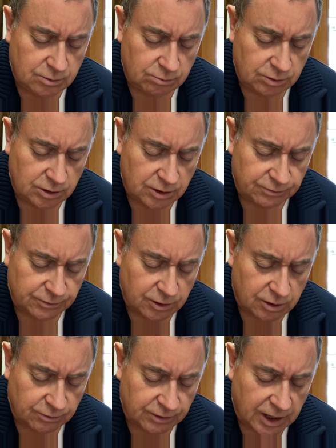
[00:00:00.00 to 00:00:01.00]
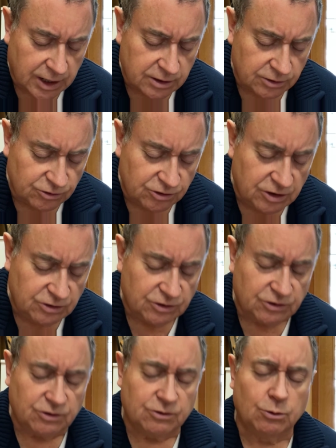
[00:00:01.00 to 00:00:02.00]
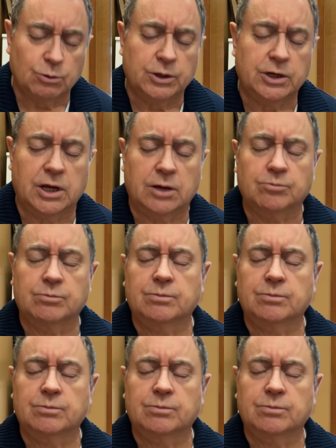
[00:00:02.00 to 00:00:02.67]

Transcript: We lift all that in Jesus' holy name.